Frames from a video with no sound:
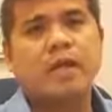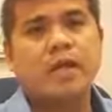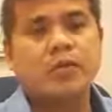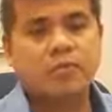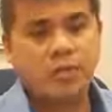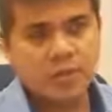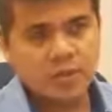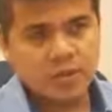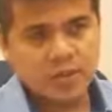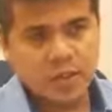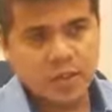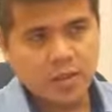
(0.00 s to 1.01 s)
The informed
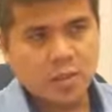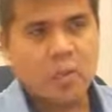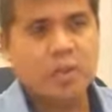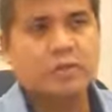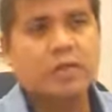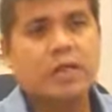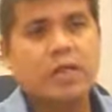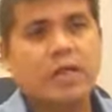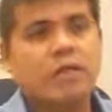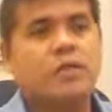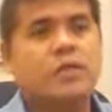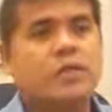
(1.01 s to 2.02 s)
consent will
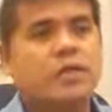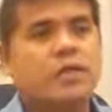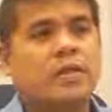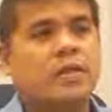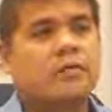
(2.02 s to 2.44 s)
contain certain